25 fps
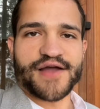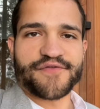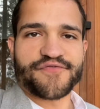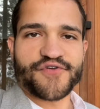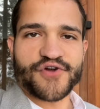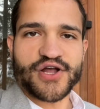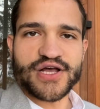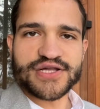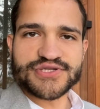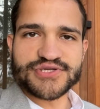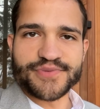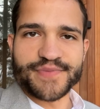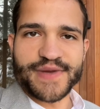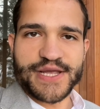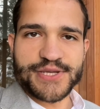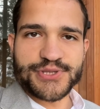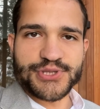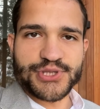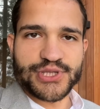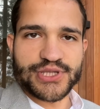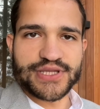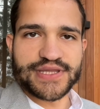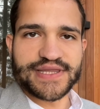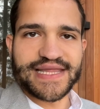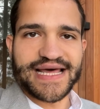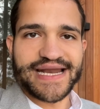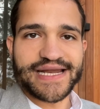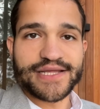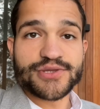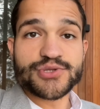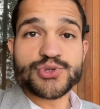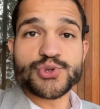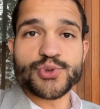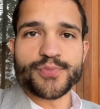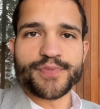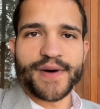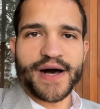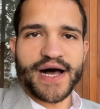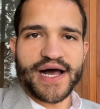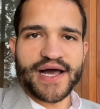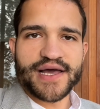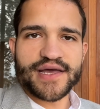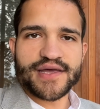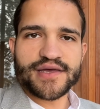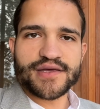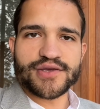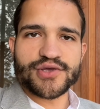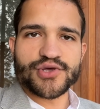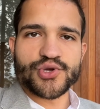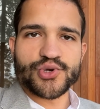I forgot to mention that in
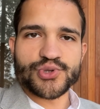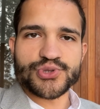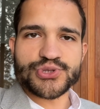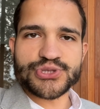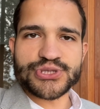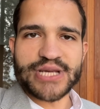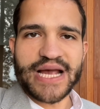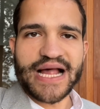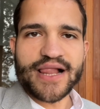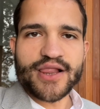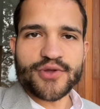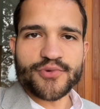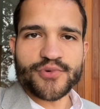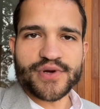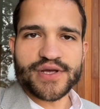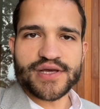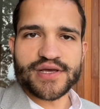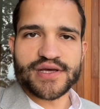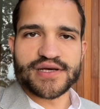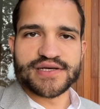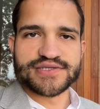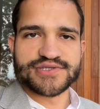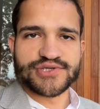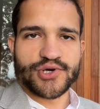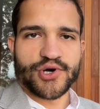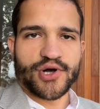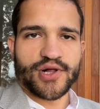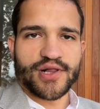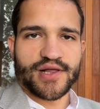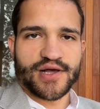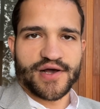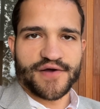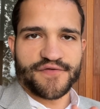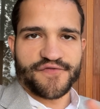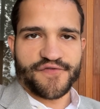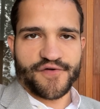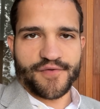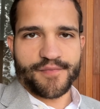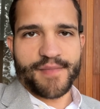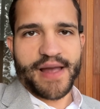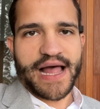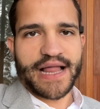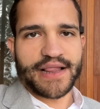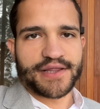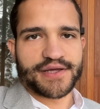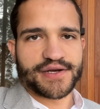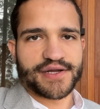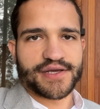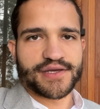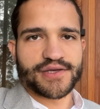Dubai, your salary is all a
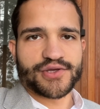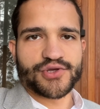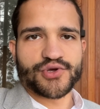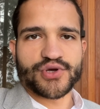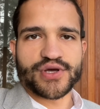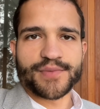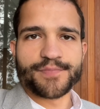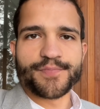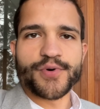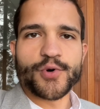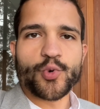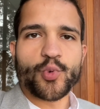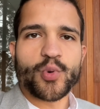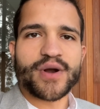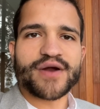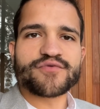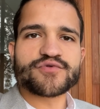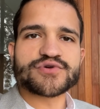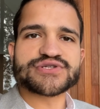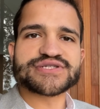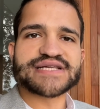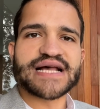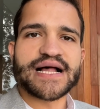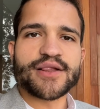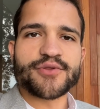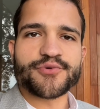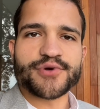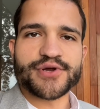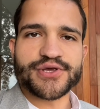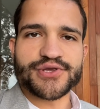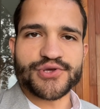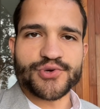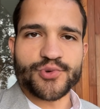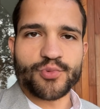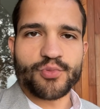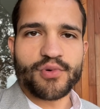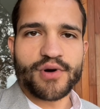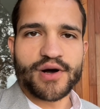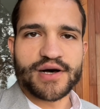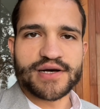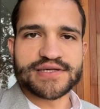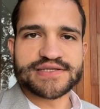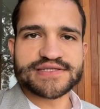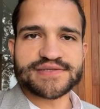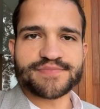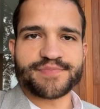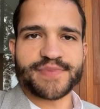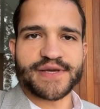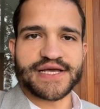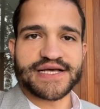formality. You can put whatever salary you
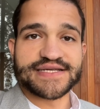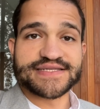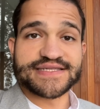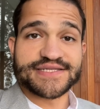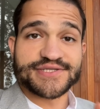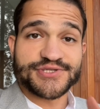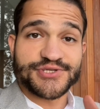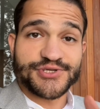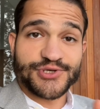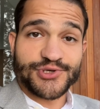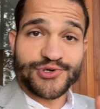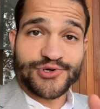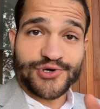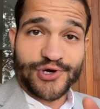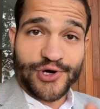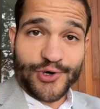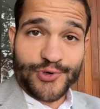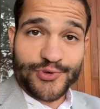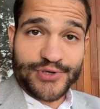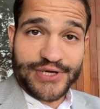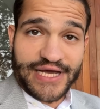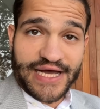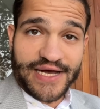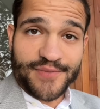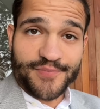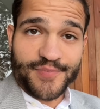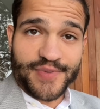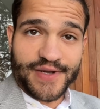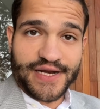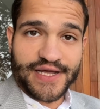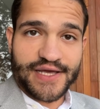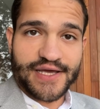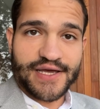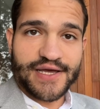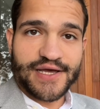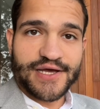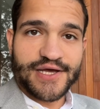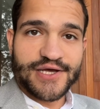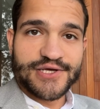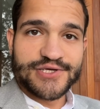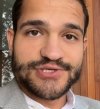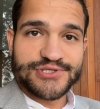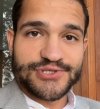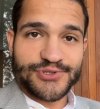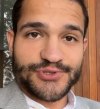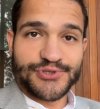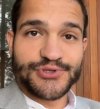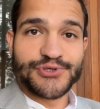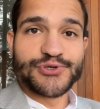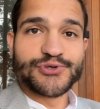want because it's your own company,
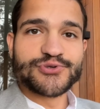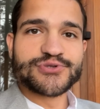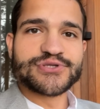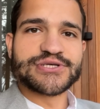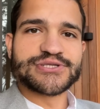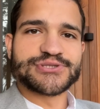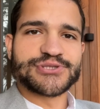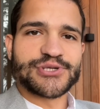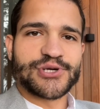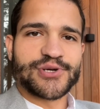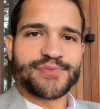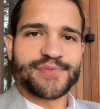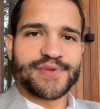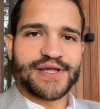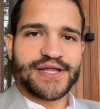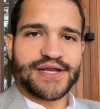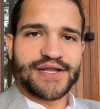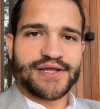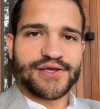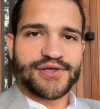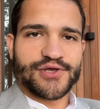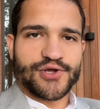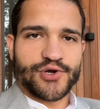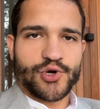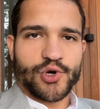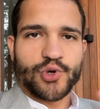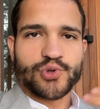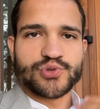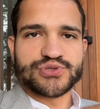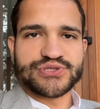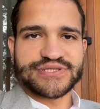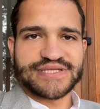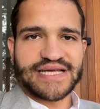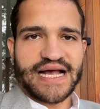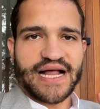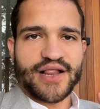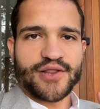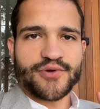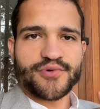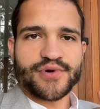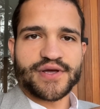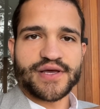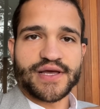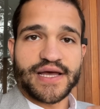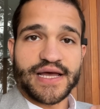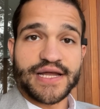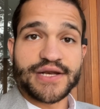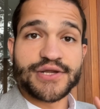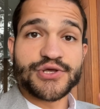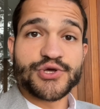so you determine your own
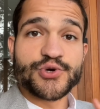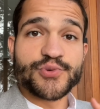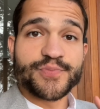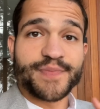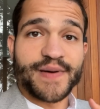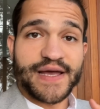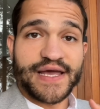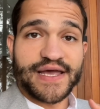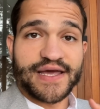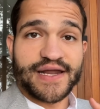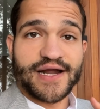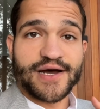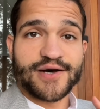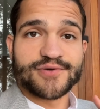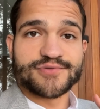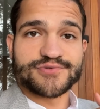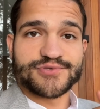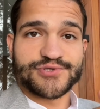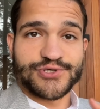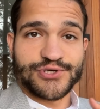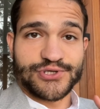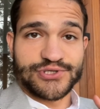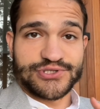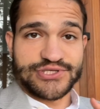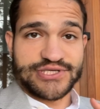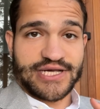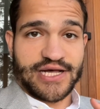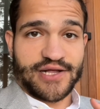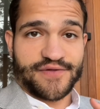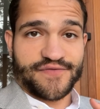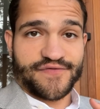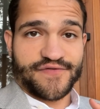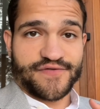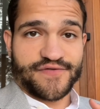salary and you pay it out to yourself.